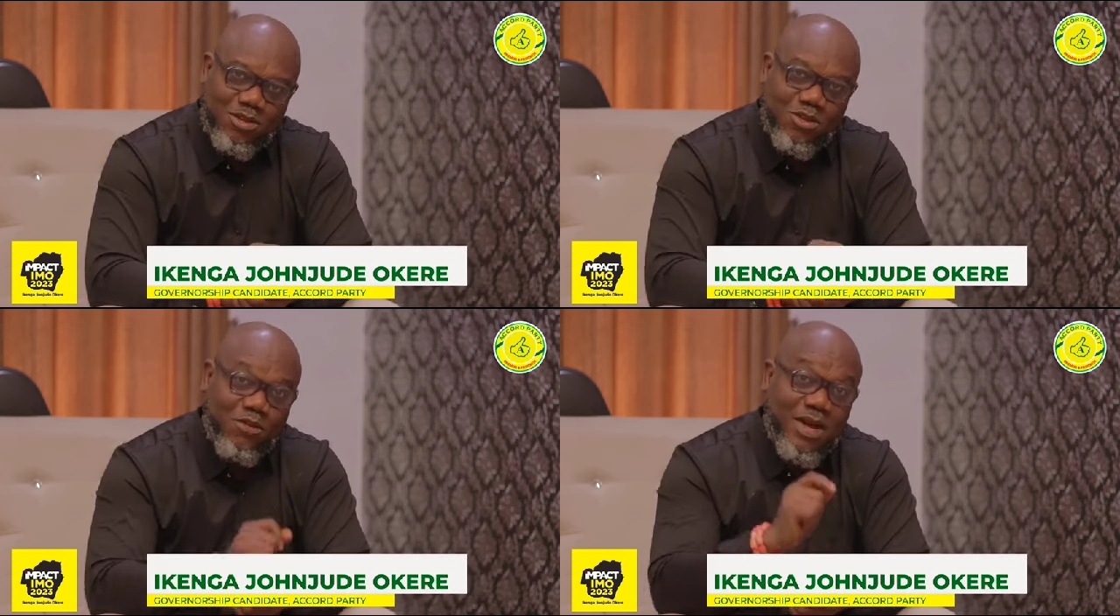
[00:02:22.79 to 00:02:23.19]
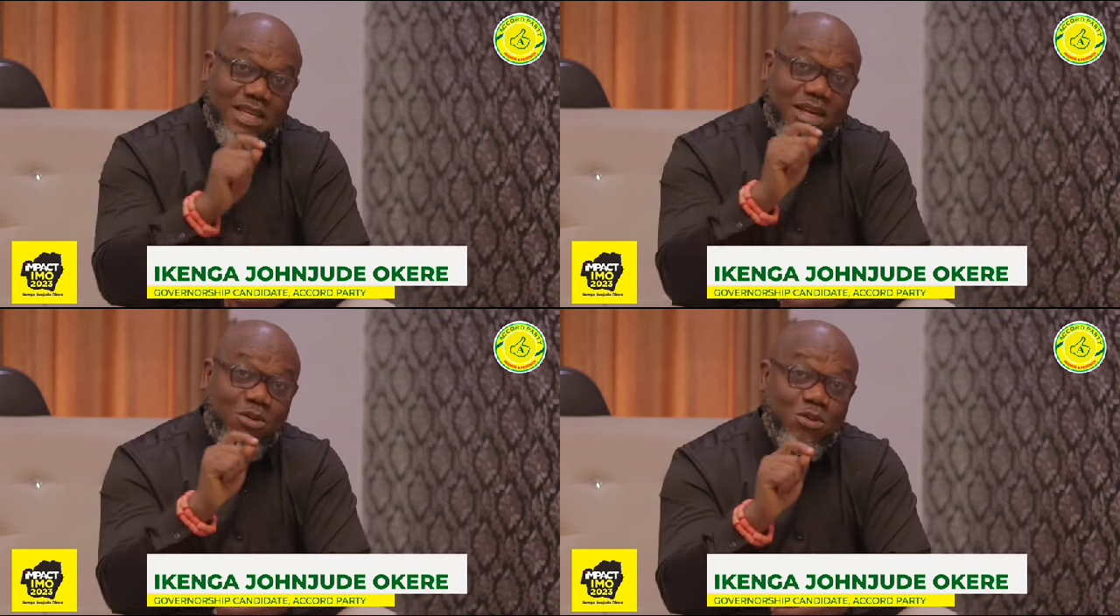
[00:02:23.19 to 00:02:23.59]
to
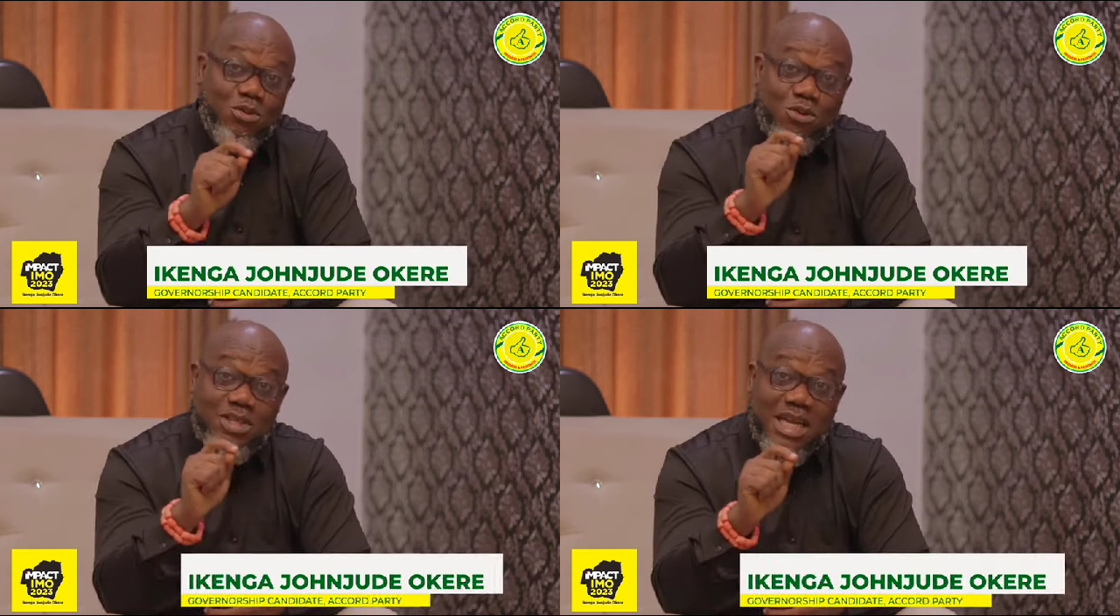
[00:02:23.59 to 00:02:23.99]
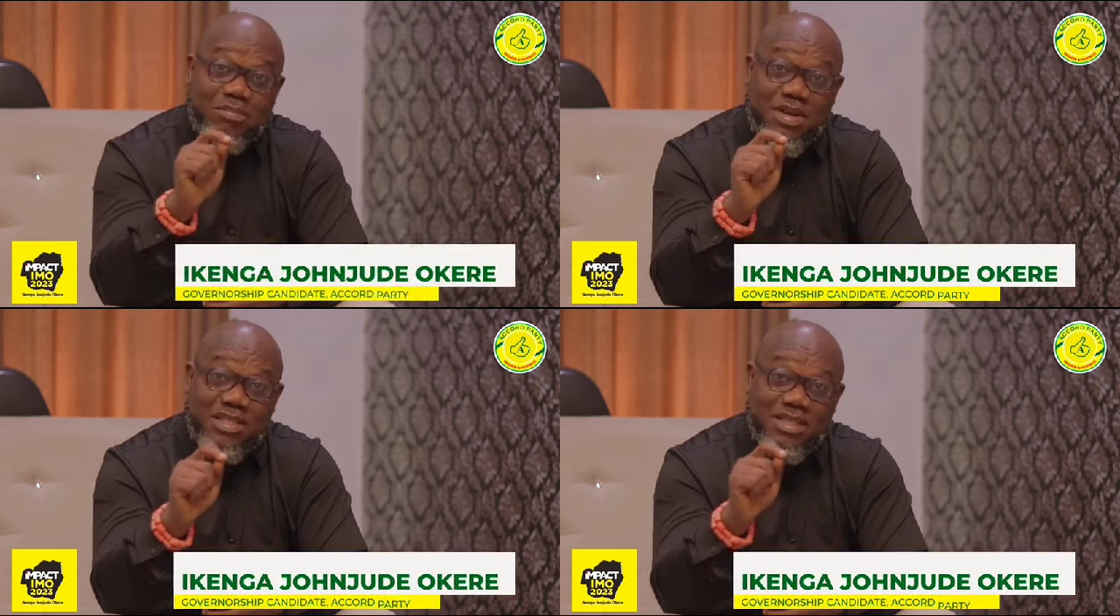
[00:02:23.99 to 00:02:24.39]
find out who that
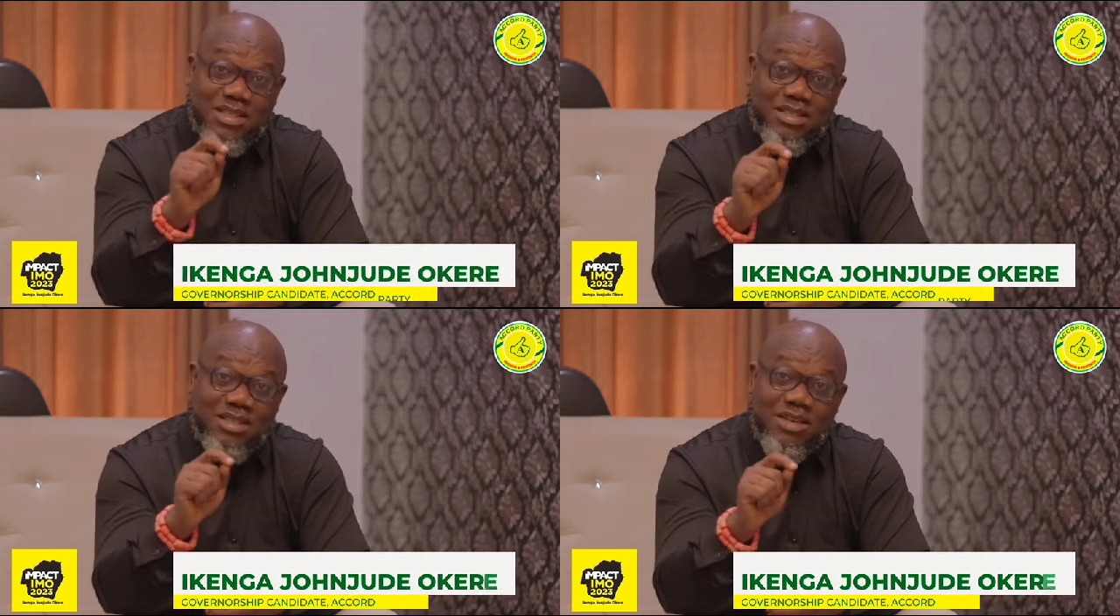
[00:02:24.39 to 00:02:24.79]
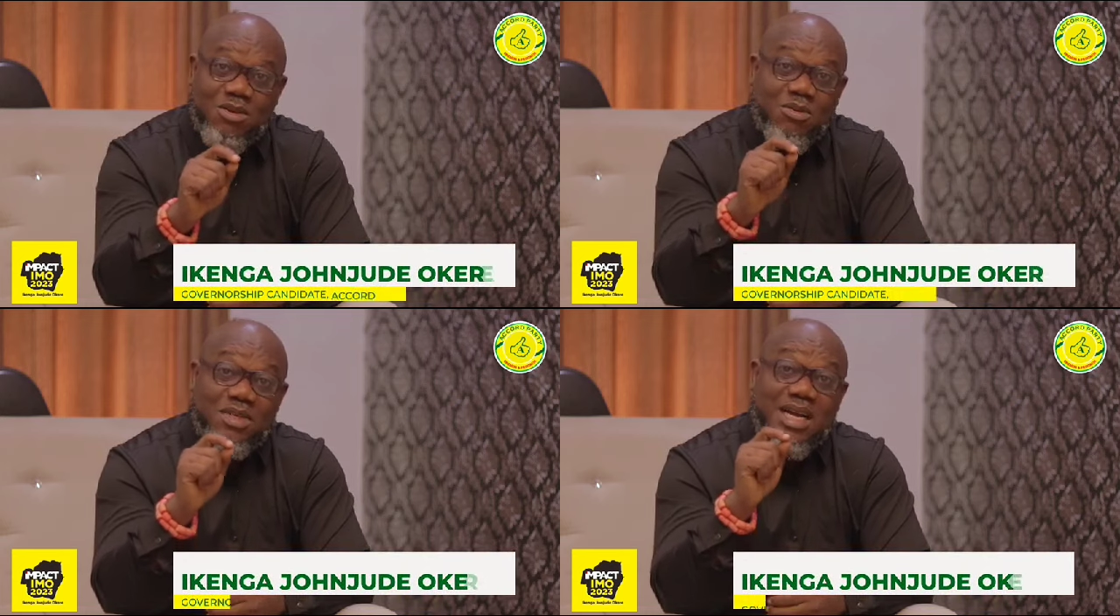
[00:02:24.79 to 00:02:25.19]
person
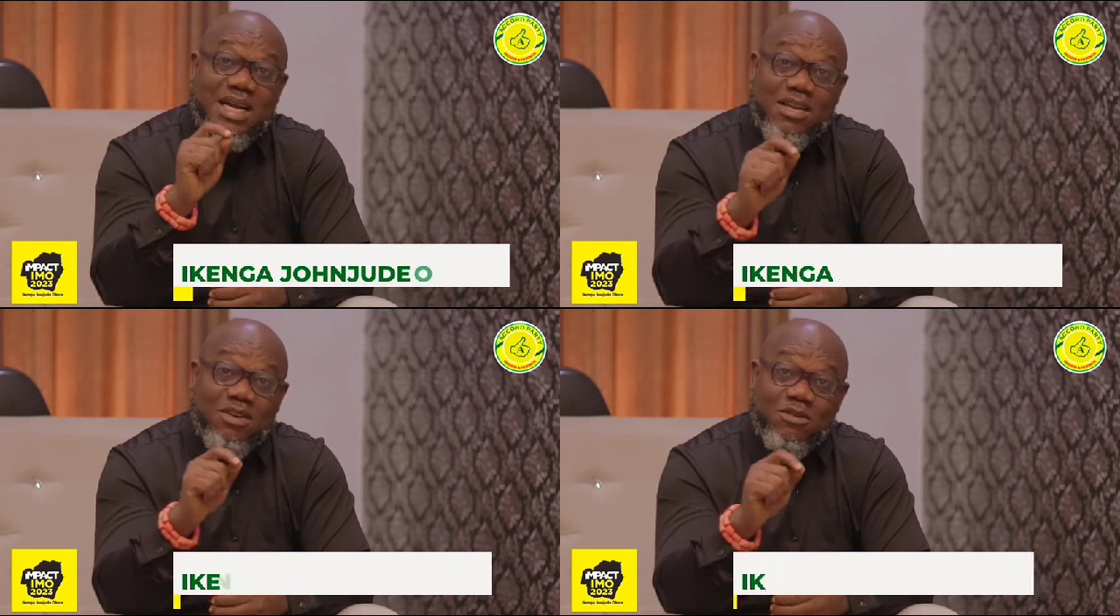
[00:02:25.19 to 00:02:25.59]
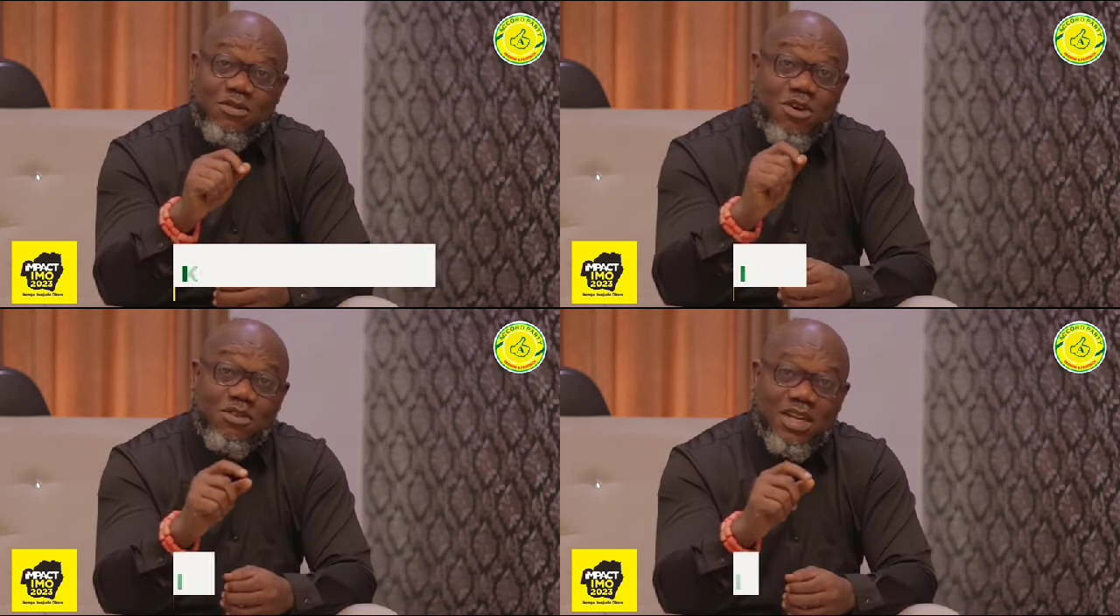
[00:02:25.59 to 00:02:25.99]
with that kind of
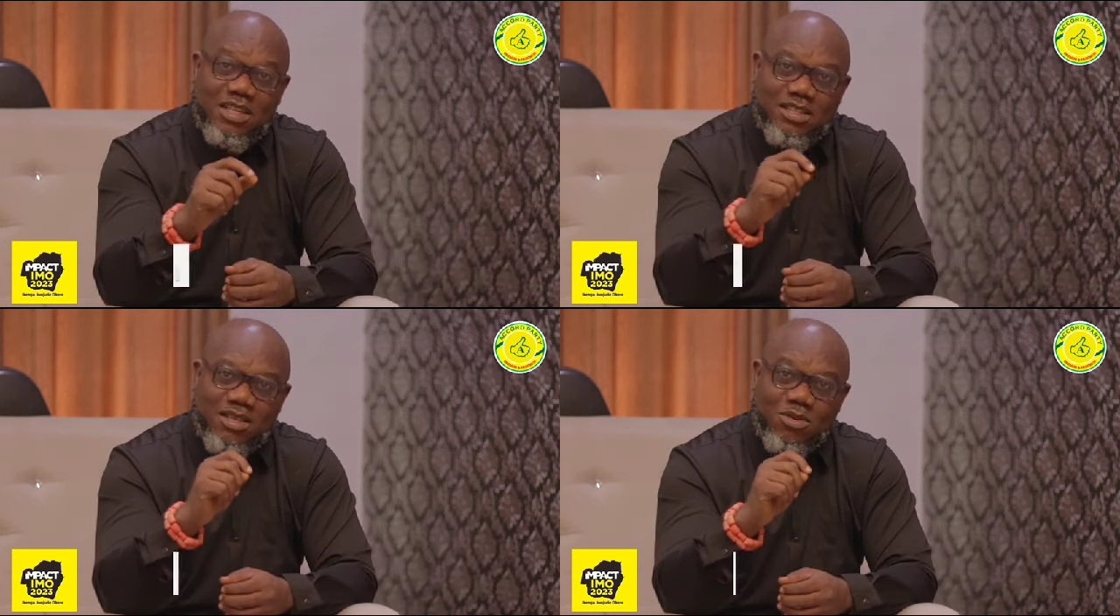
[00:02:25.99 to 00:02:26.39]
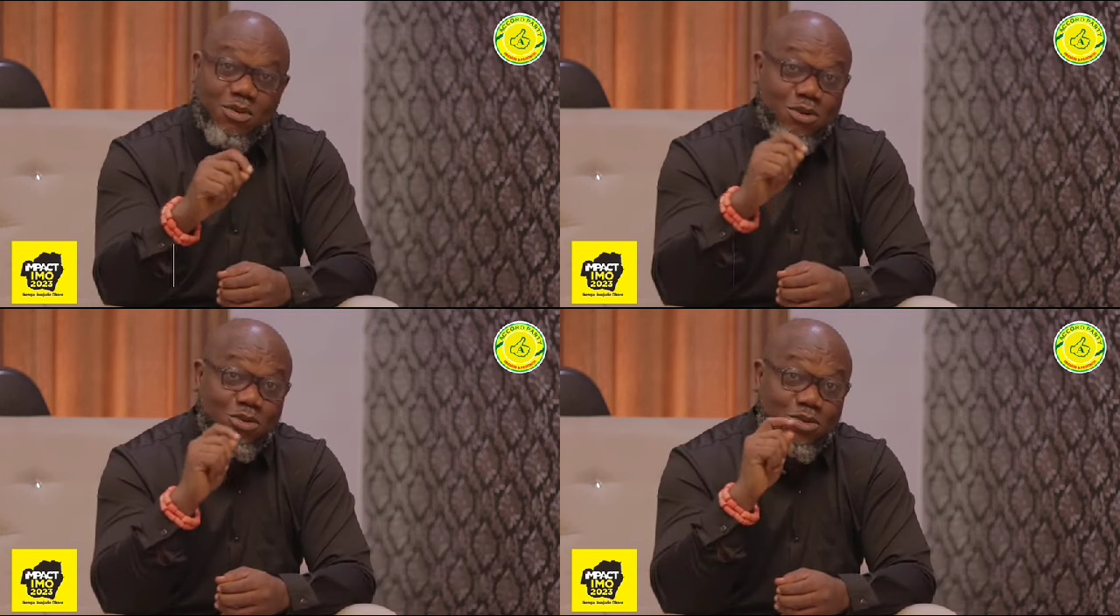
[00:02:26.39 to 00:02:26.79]
courage
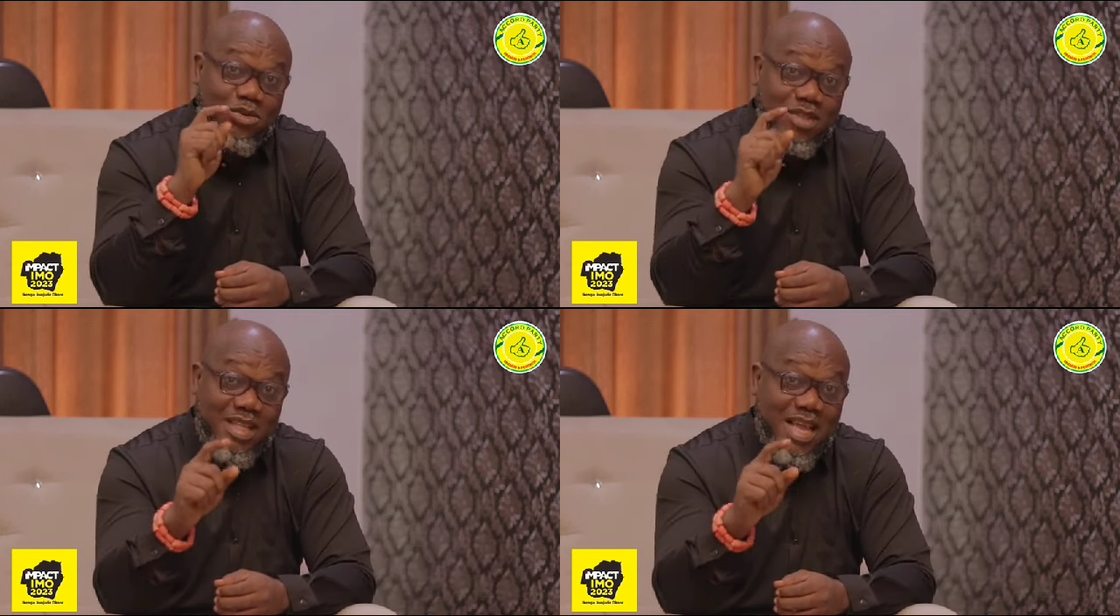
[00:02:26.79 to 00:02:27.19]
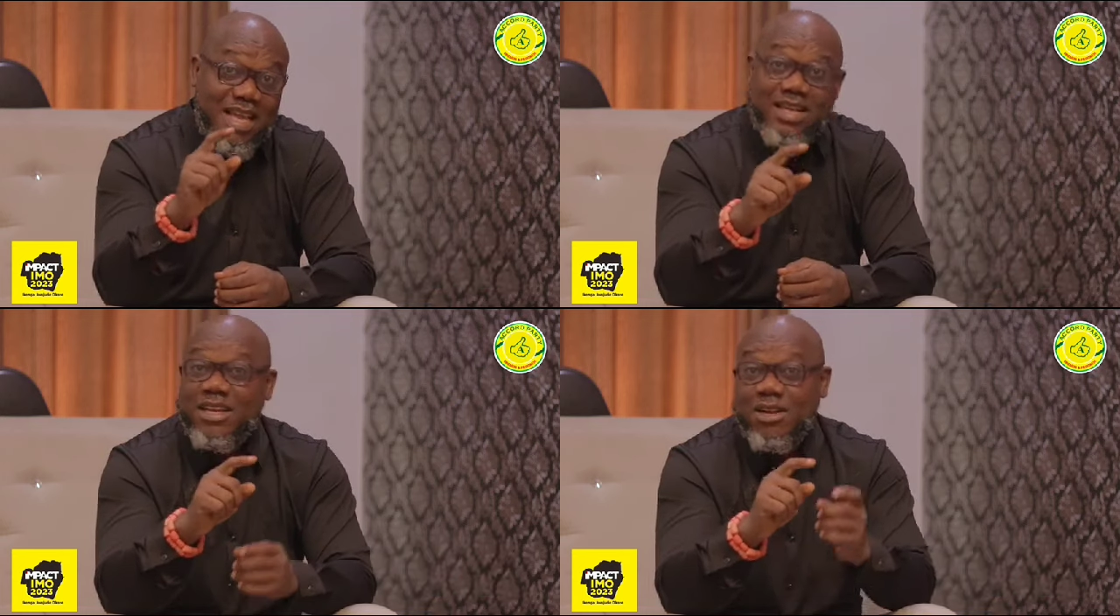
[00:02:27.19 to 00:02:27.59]
was there
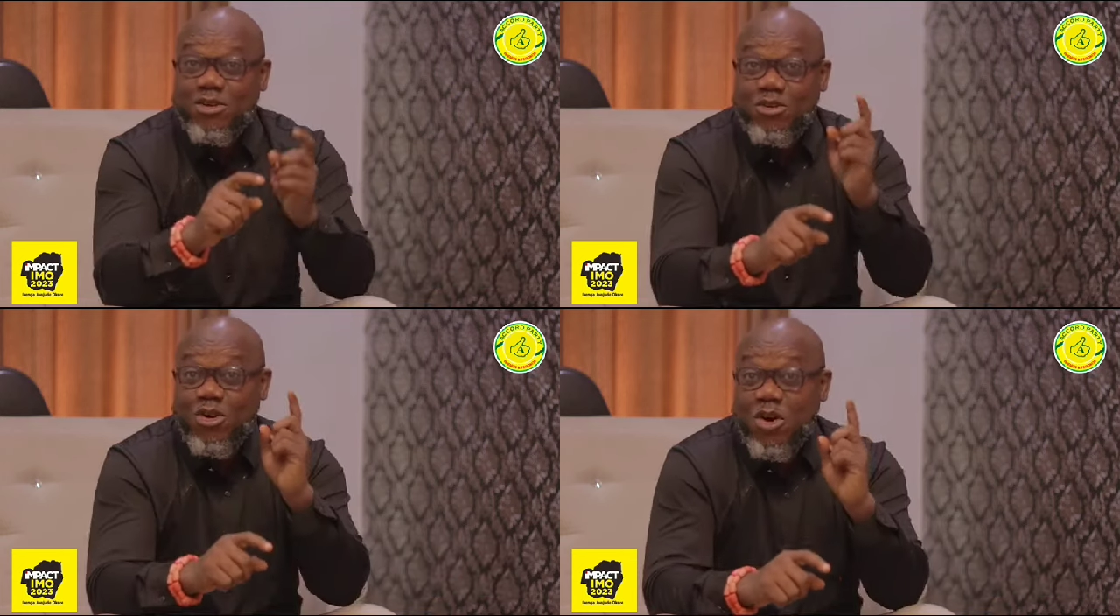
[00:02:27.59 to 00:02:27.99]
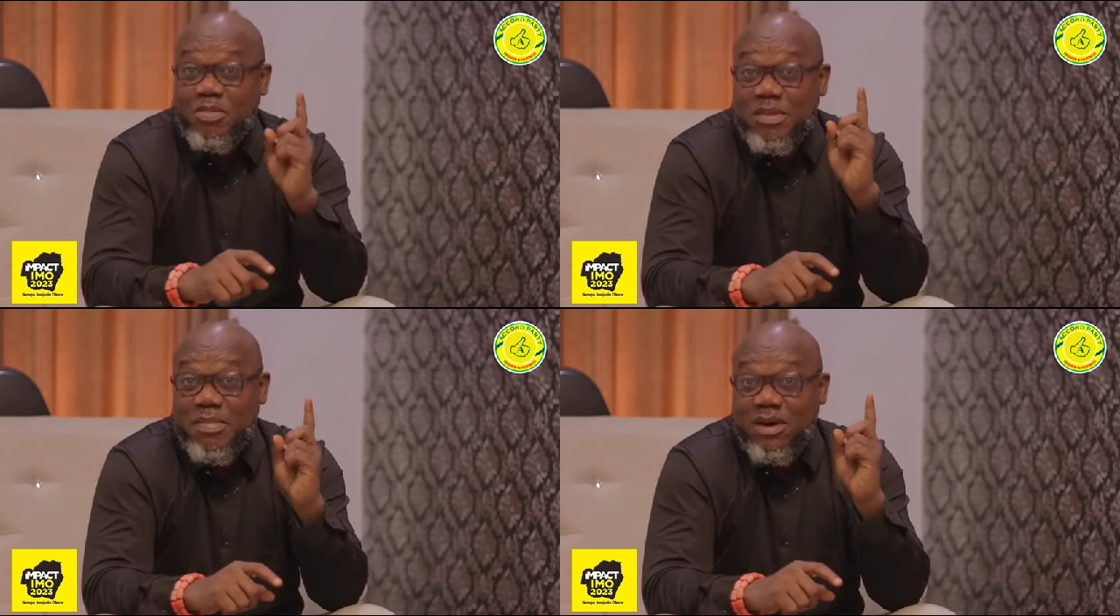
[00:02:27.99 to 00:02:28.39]
go up
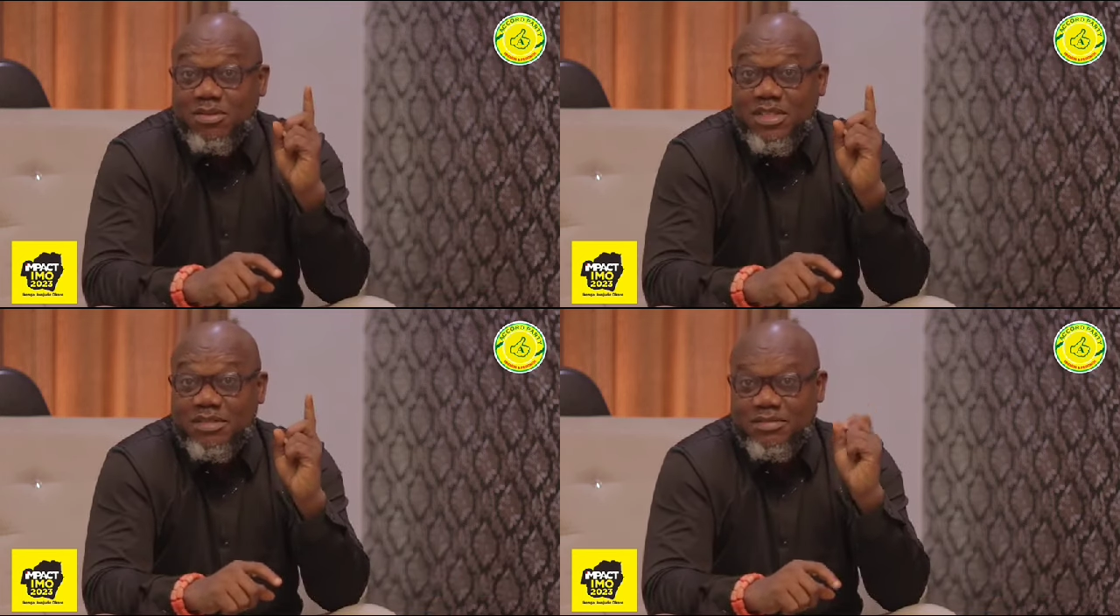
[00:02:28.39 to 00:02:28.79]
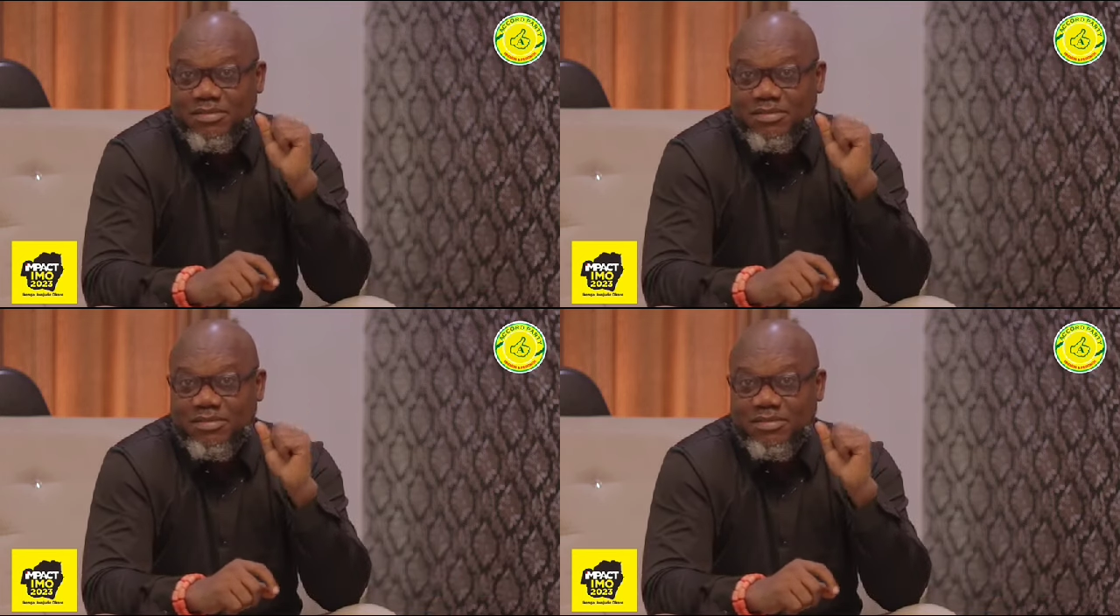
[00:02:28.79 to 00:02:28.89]
the mountain.